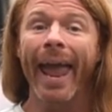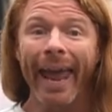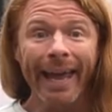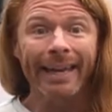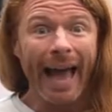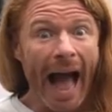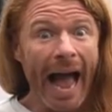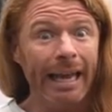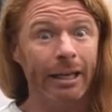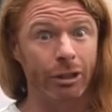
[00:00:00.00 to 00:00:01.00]
And
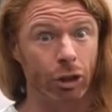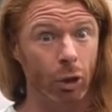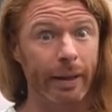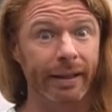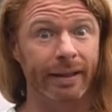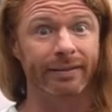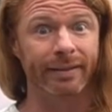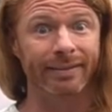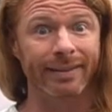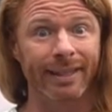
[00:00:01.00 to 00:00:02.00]
I enjoy the
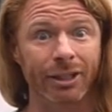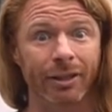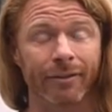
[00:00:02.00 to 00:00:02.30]
sensation